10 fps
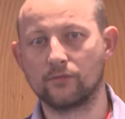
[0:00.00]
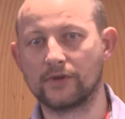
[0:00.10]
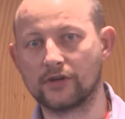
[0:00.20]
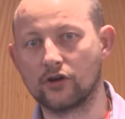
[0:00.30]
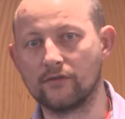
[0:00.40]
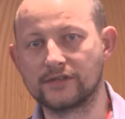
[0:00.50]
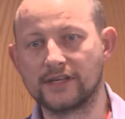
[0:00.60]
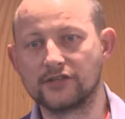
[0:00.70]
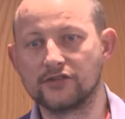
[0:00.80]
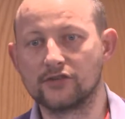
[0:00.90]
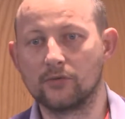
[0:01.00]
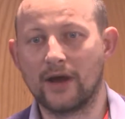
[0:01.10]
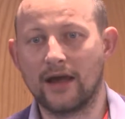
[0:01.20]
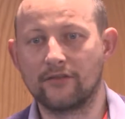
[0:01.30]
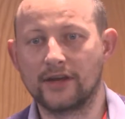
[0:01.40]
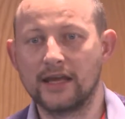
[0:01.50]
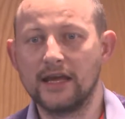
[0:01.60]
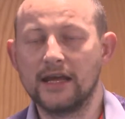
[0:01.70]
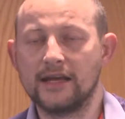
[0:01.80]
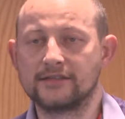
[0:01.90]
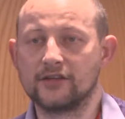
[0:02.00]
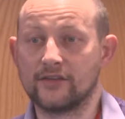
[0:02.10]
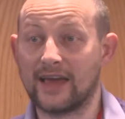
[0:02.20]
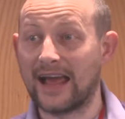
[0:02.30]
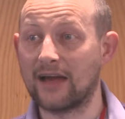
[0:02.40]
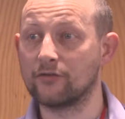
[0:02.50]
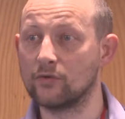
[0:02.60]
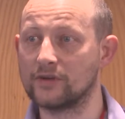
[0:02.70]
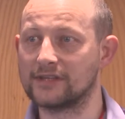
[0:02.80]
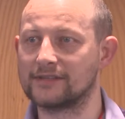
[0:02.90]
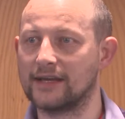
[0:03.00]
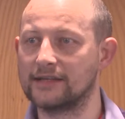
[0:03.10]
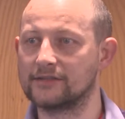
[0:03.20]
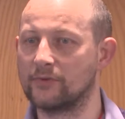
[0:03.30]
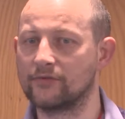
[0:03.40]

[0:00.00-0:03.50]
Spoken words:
with the conversations that we're having is that they have all this data.